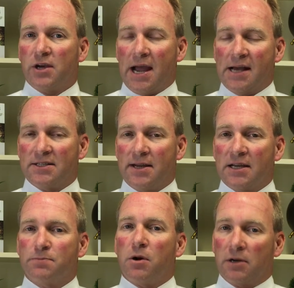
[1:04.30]
you as an
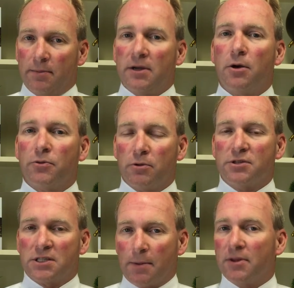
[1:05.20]
expert. Let me go through
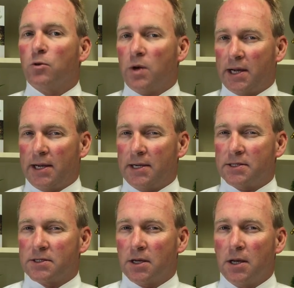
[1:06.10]
some of the
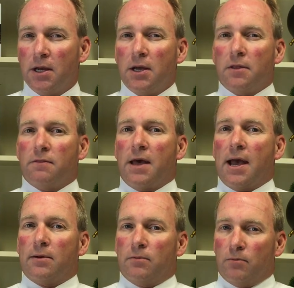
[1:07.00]
ways
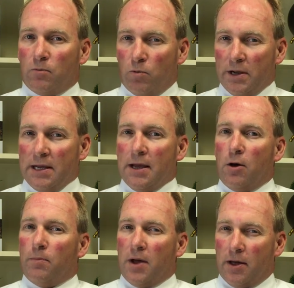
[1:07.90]
that we
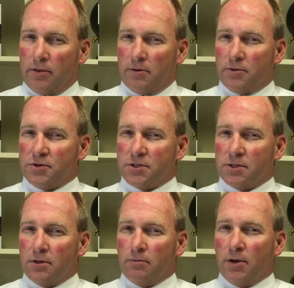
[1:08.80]
help
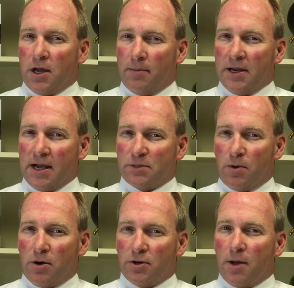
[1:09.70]
others become an
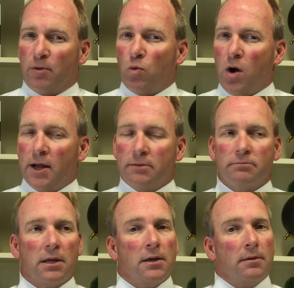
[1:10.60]
expert. Number
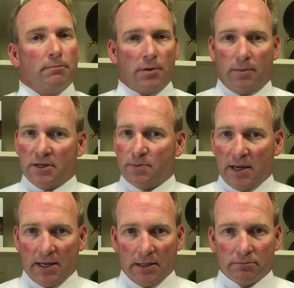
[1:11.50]
1, public
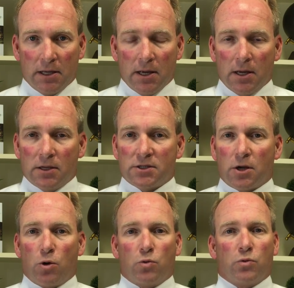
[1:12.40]
speaking.
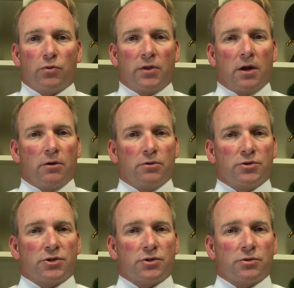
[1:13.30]
So
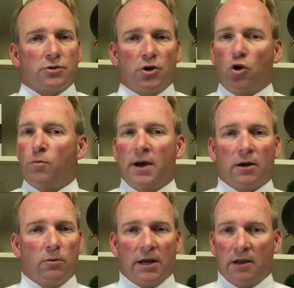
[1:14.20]
there's no
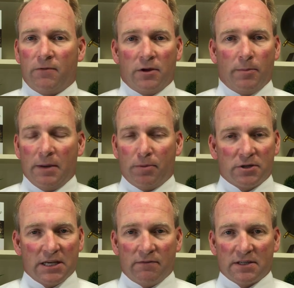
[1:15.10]
better way for you to be
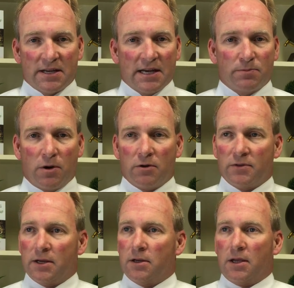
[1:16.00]
perceived as an
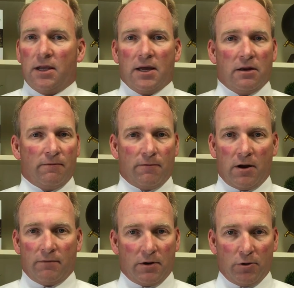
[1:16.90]
expert than to get in
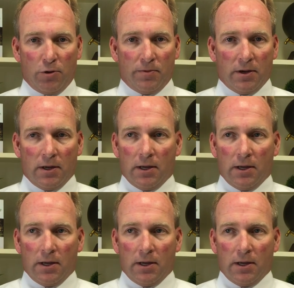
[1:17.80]
front of a group,